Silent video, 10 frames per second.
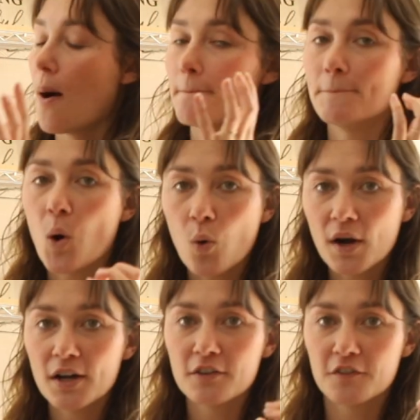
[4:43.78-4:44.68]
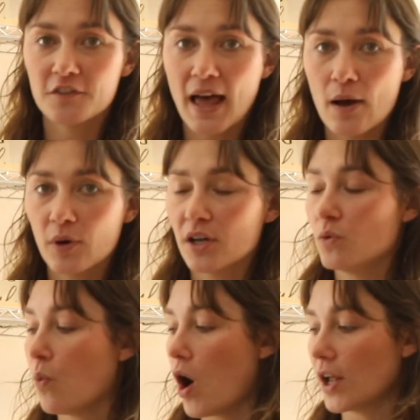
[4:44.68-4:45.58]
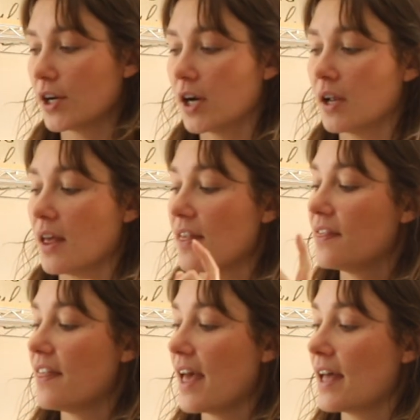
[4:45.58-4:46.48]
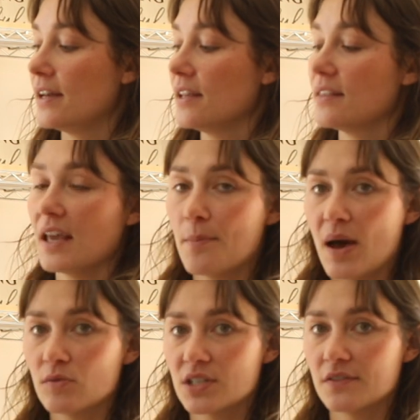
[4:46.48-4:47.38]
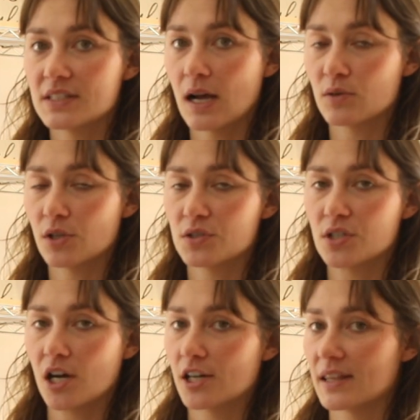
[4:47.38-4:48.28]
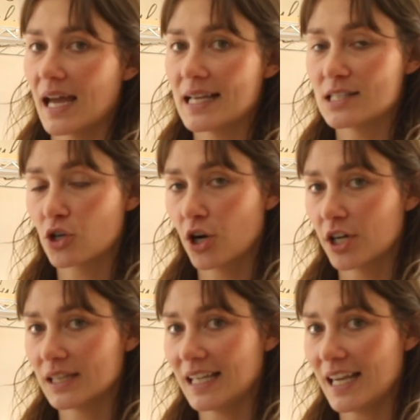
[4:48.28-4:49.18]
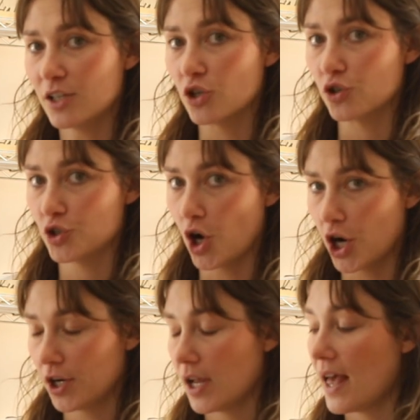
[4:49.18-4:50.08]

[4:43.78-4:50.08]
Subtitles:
more flour and water than the amount of sourdough starter that is currently in your jar.